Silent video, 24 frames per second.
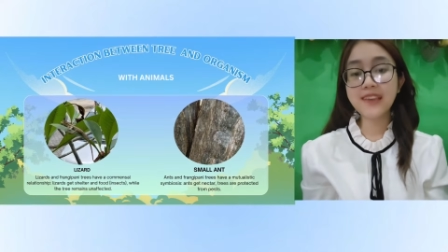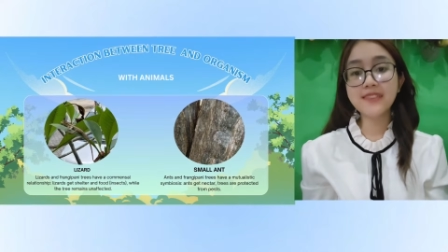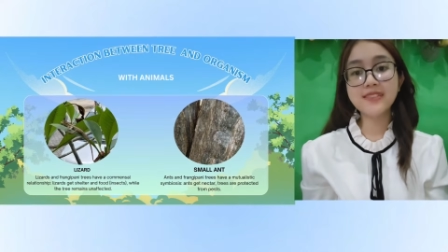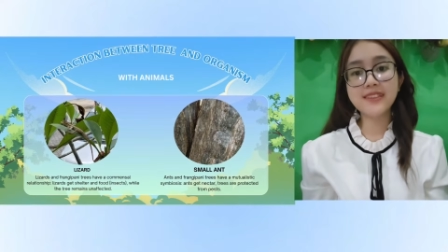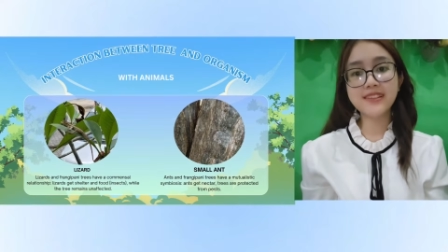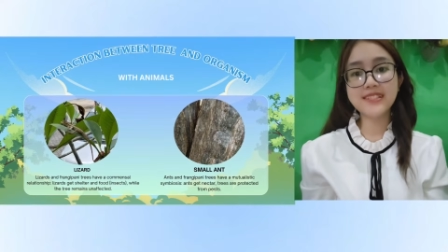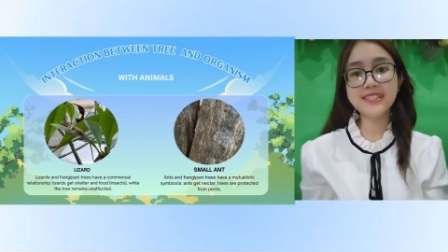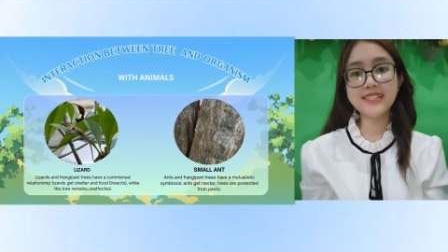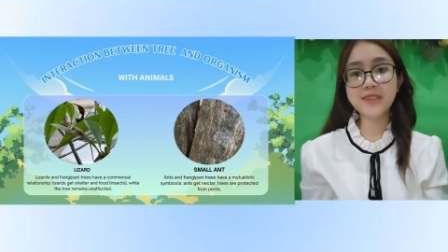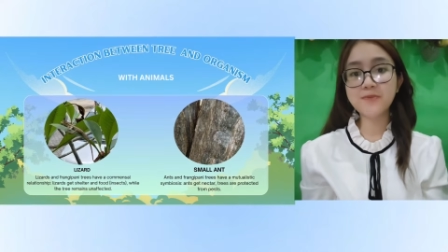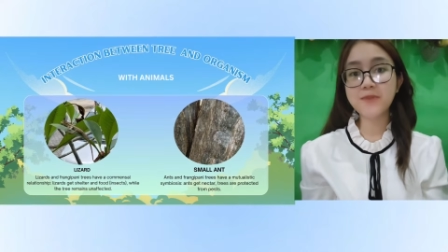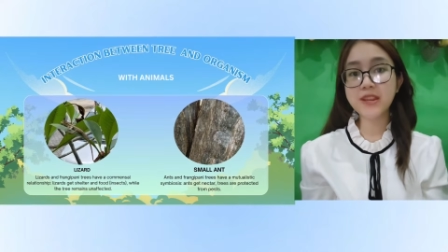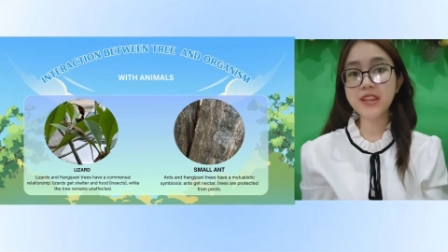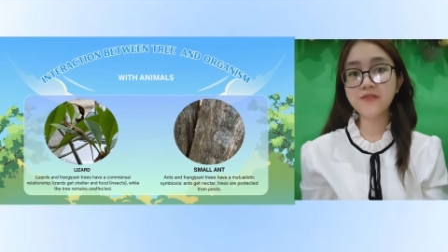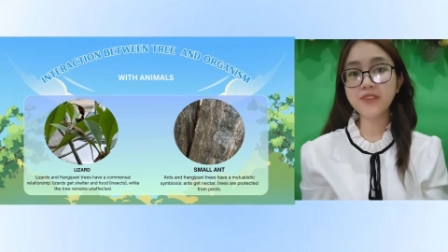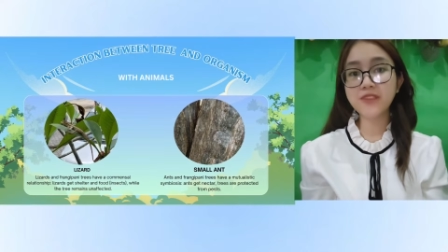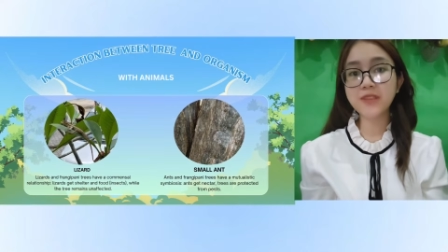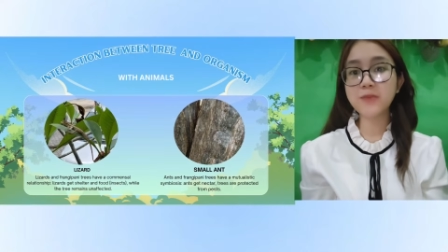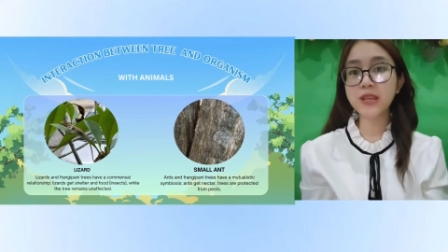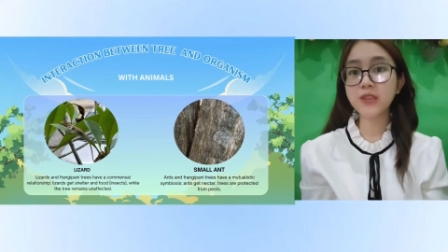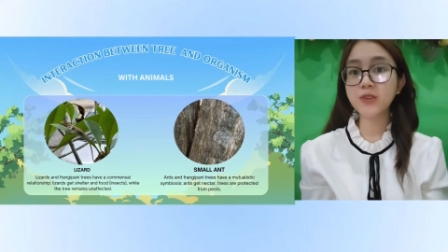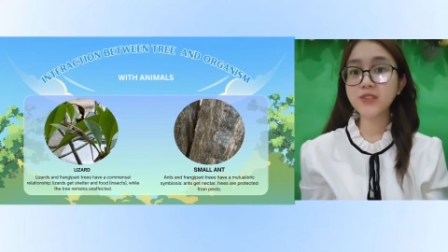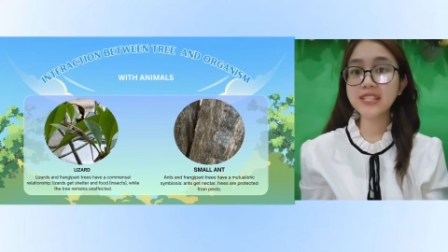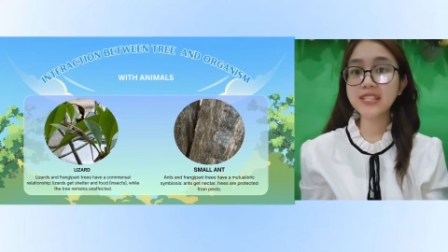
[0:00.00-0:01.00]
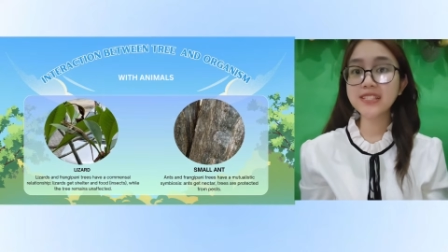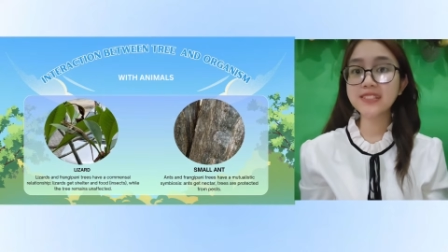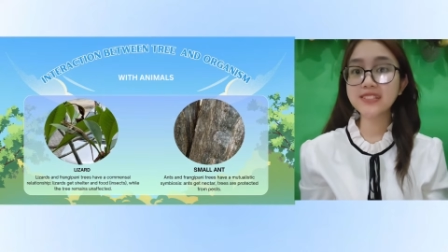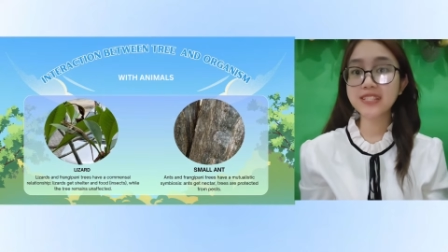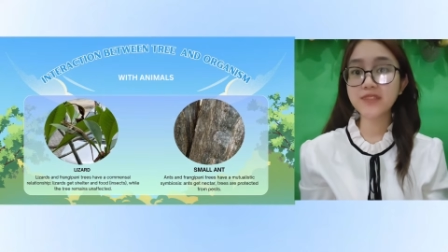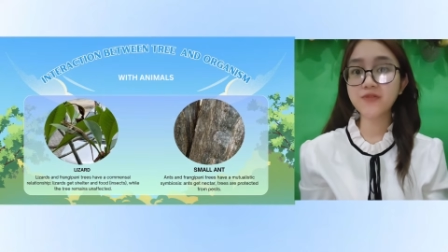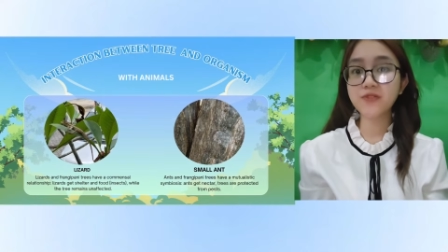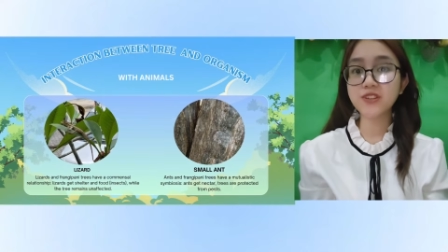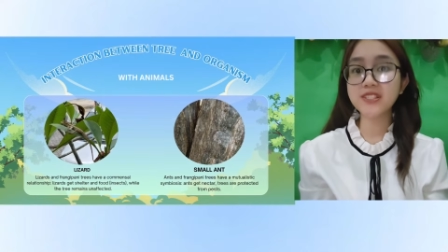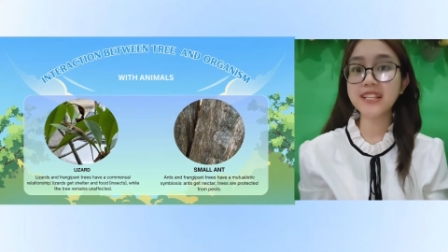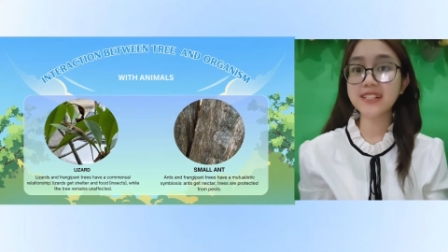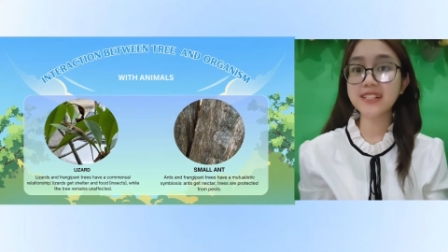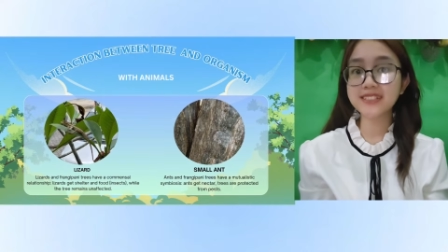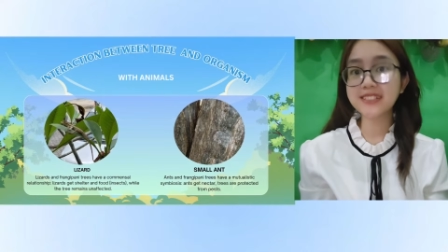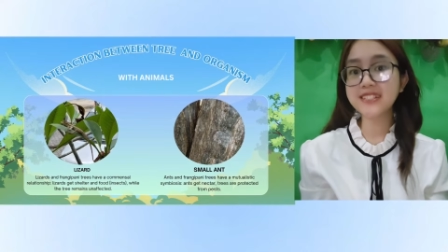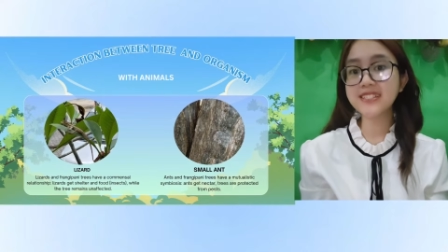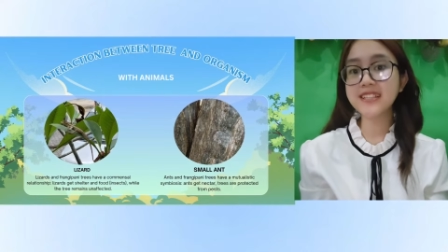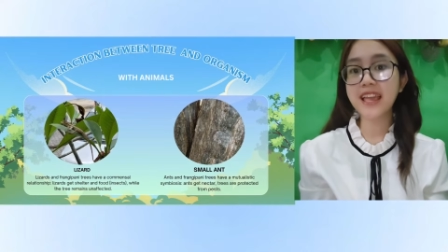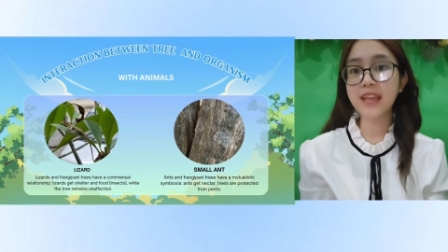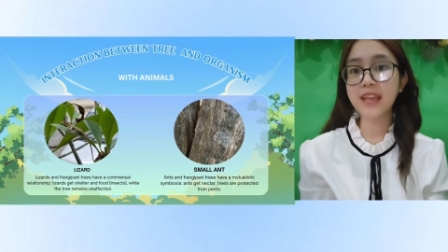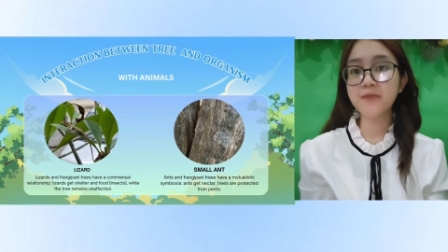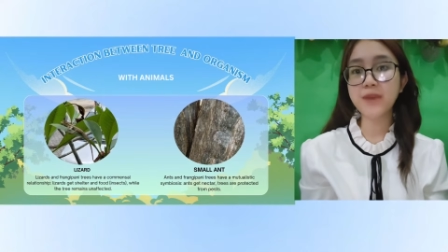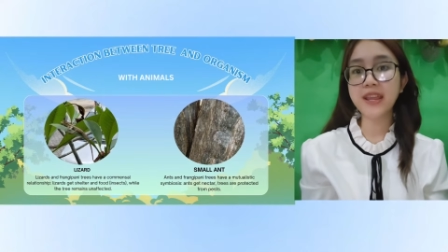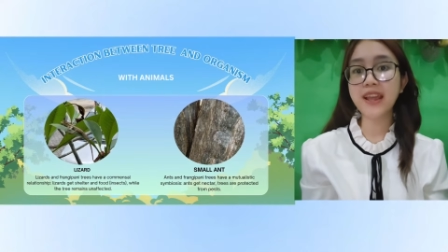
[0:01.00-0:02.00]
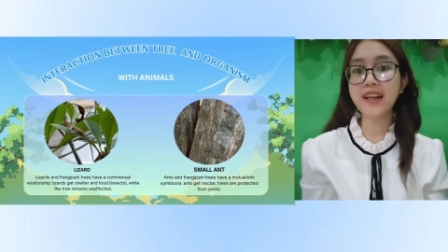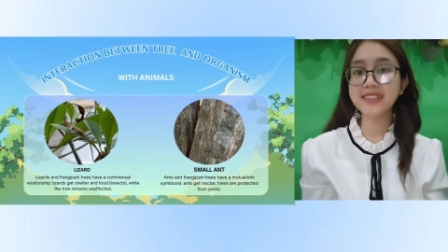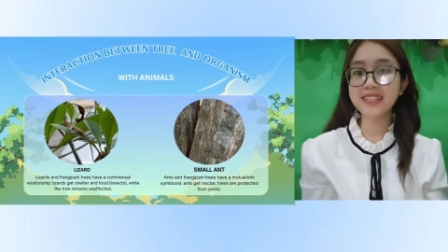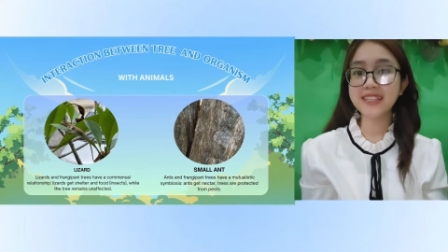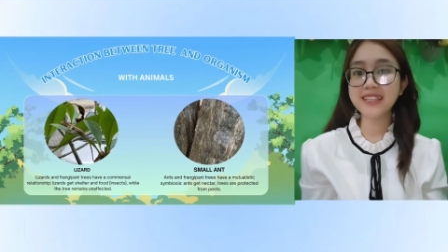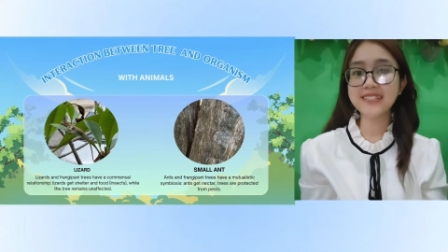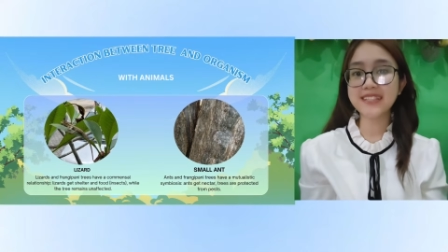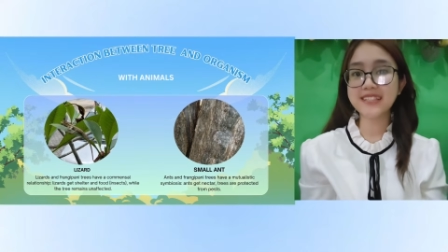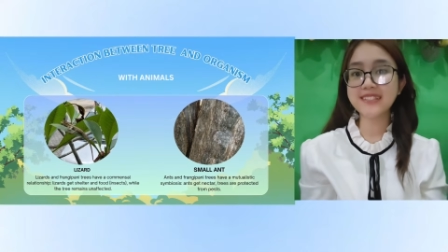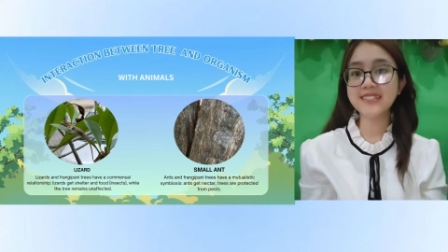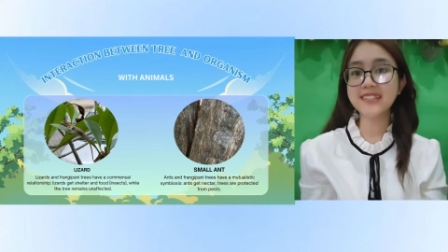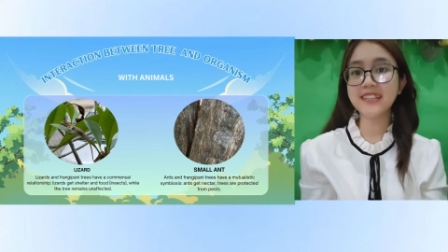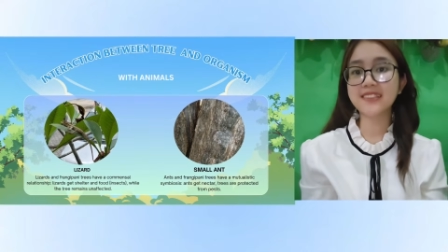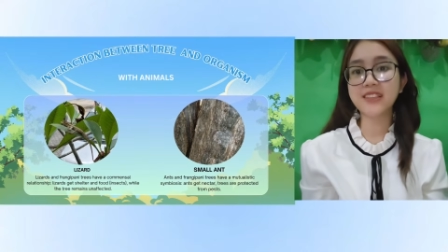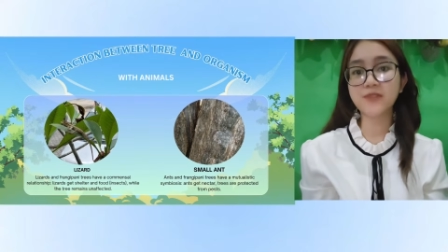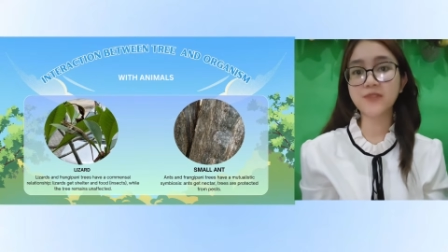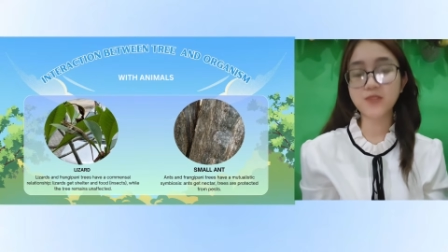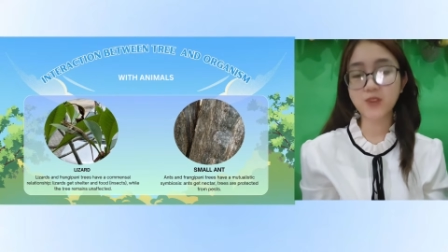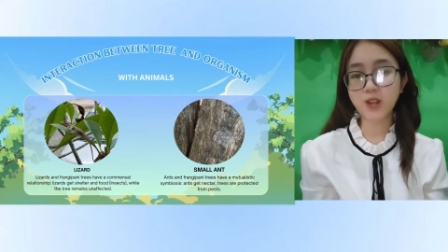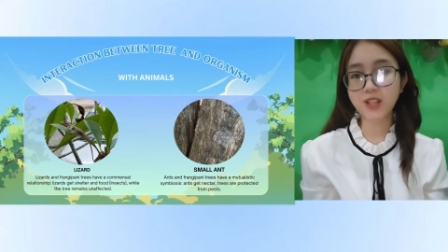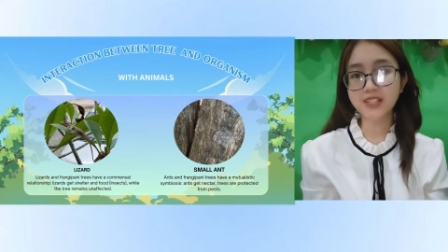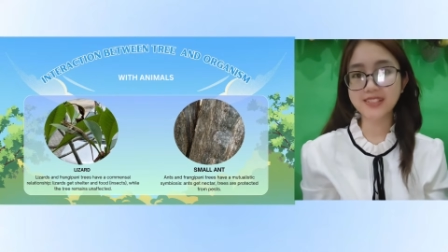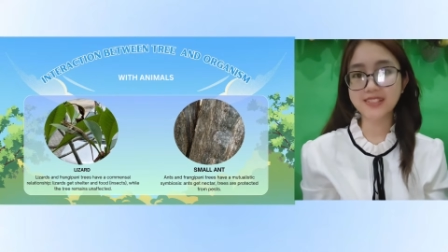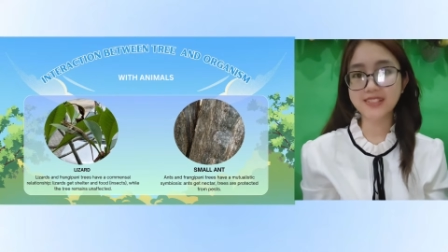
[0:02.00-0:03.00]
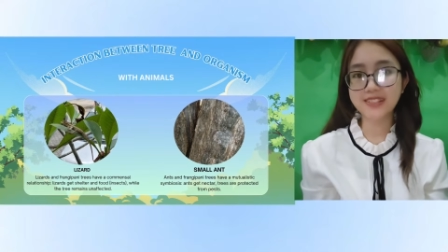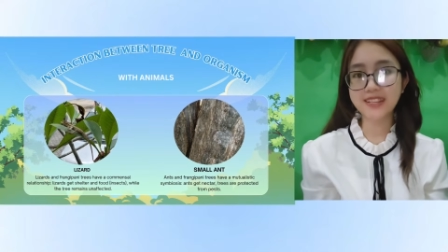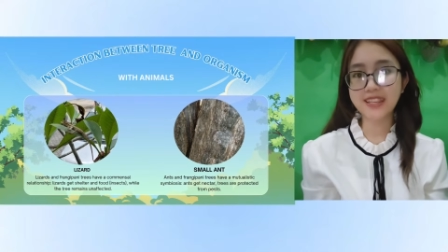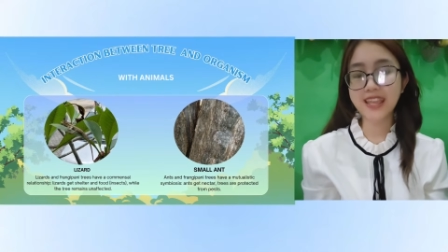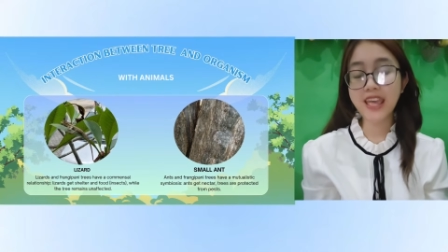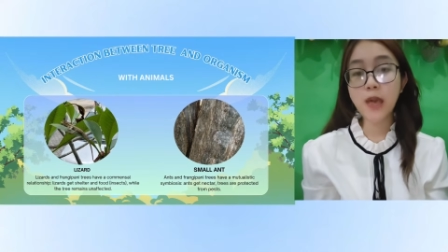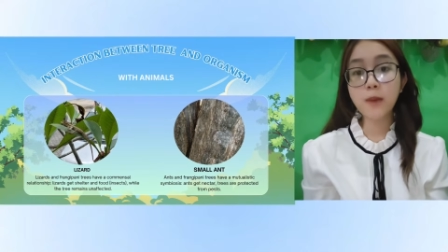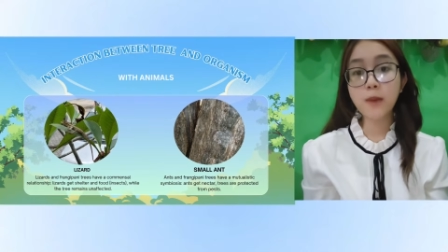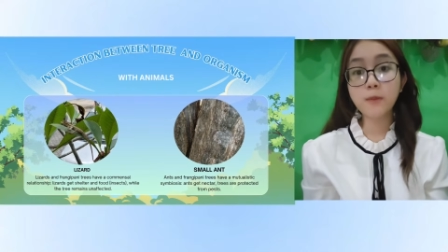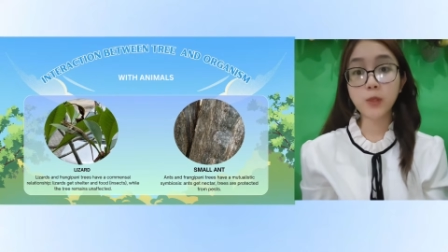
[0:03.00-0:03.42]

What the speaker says: The lizard benefit by using the tree for shelters and by hunting scents that live around the tree.